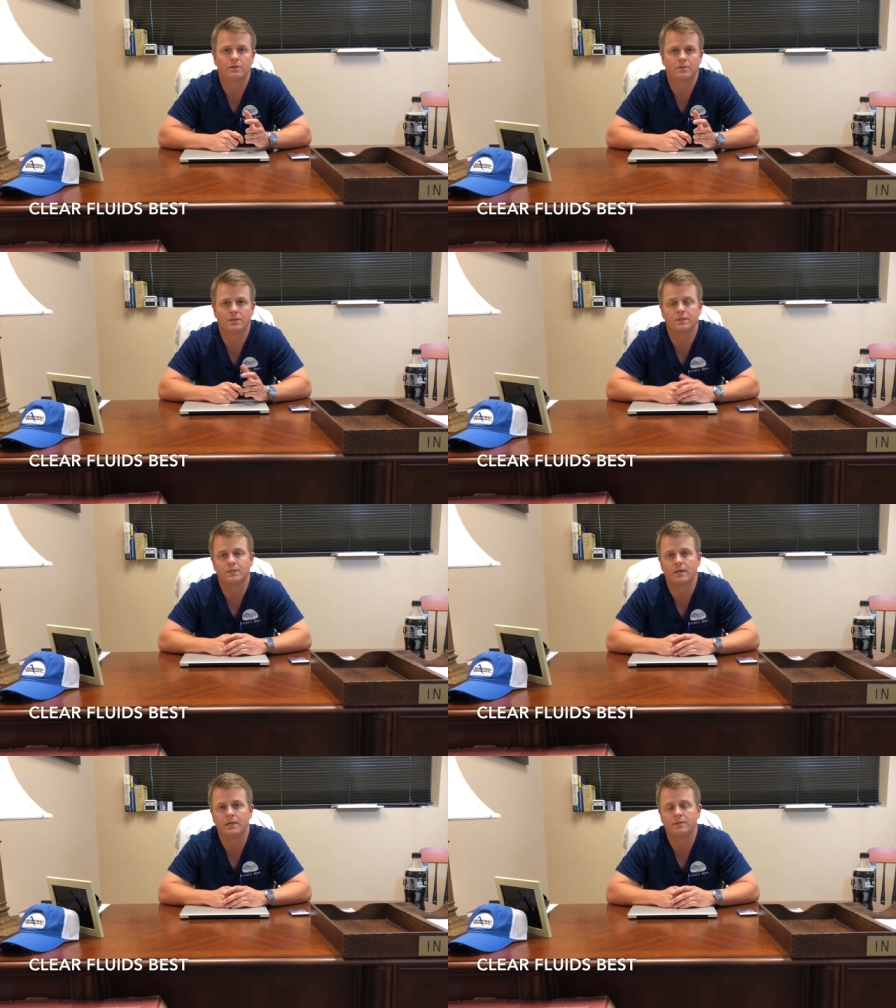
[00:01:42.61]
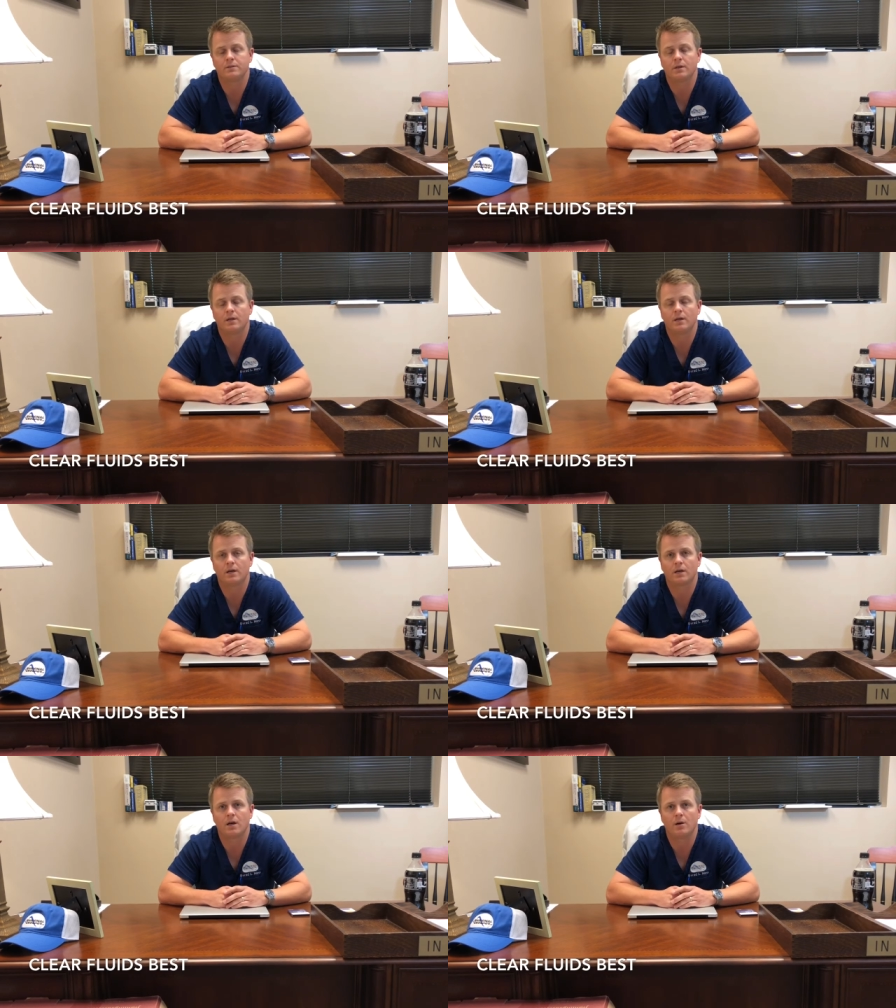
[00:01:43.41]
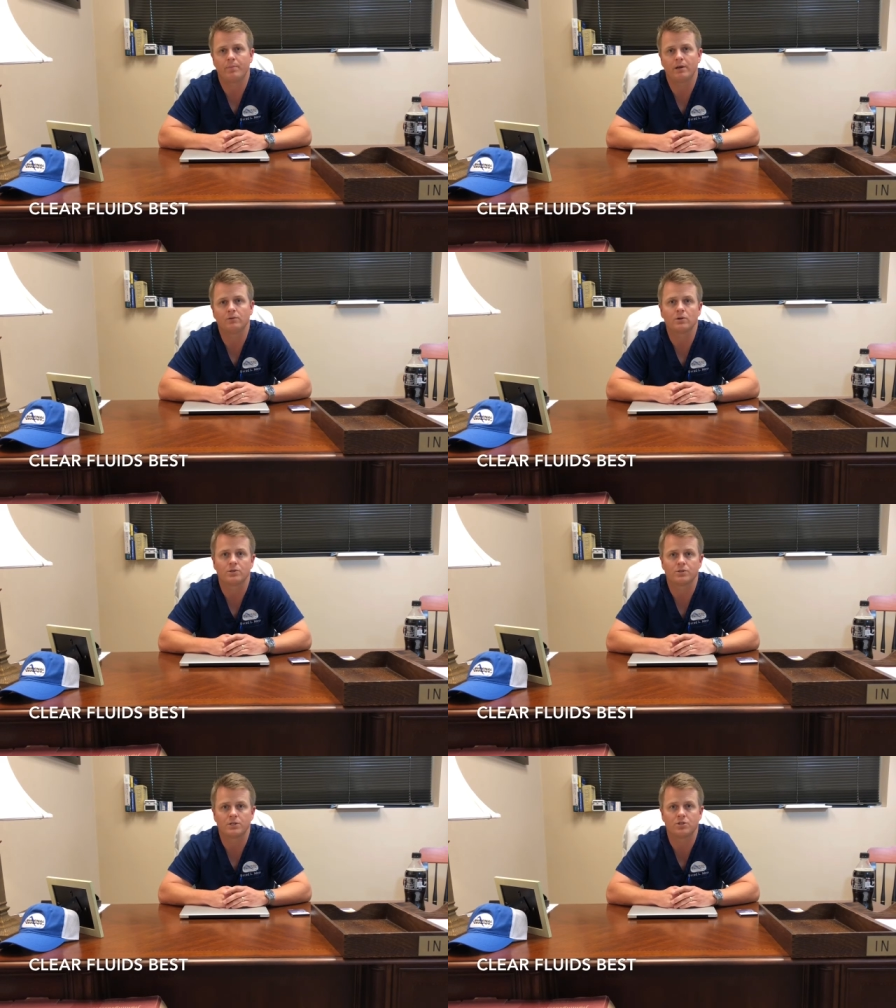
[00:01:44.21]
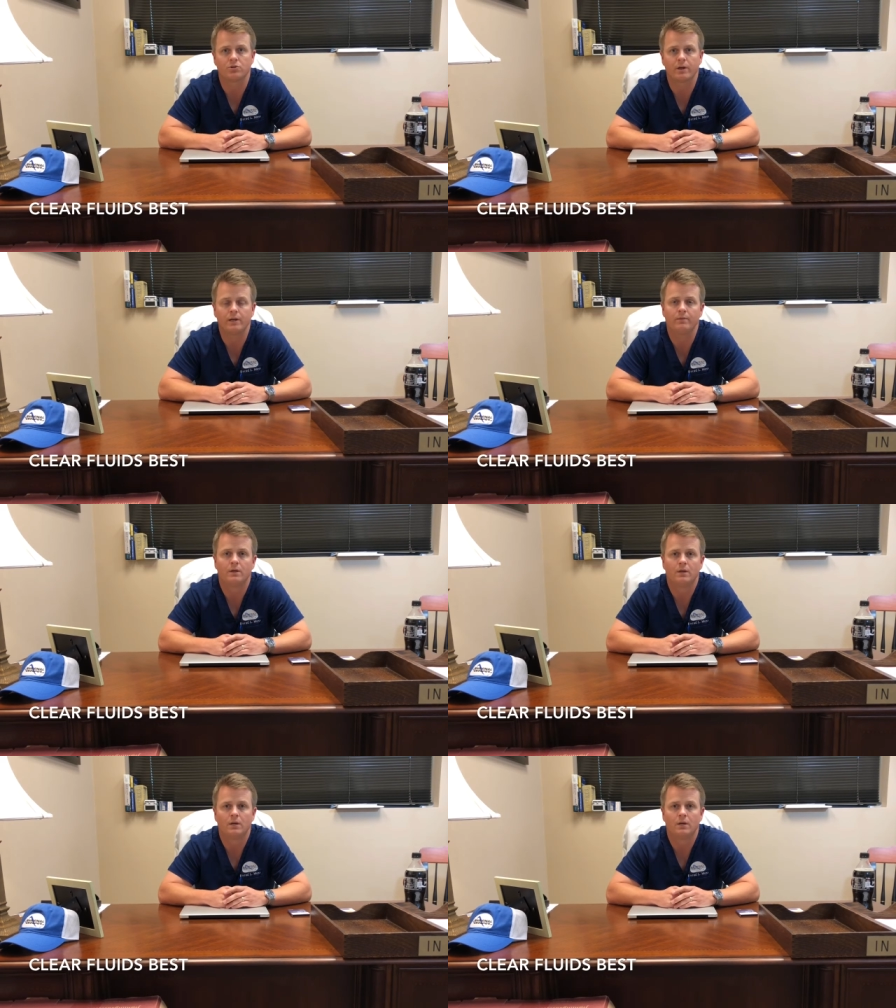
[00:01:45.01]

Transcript: because it contains a uh, compound called citrate,